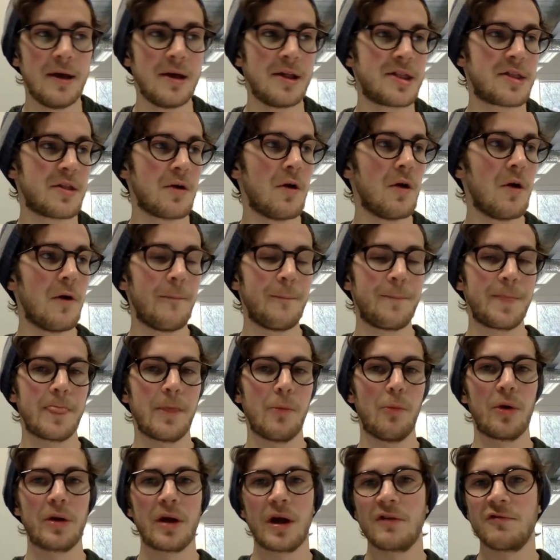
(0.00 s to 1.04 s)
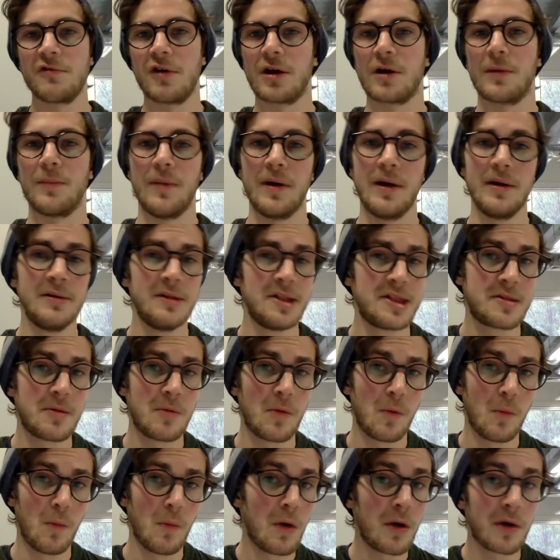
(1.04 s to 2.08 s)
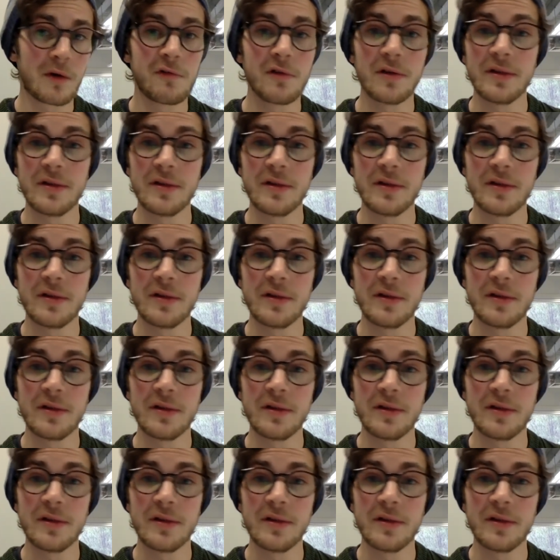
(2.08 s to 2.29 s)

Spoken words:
So what I'd recommend is work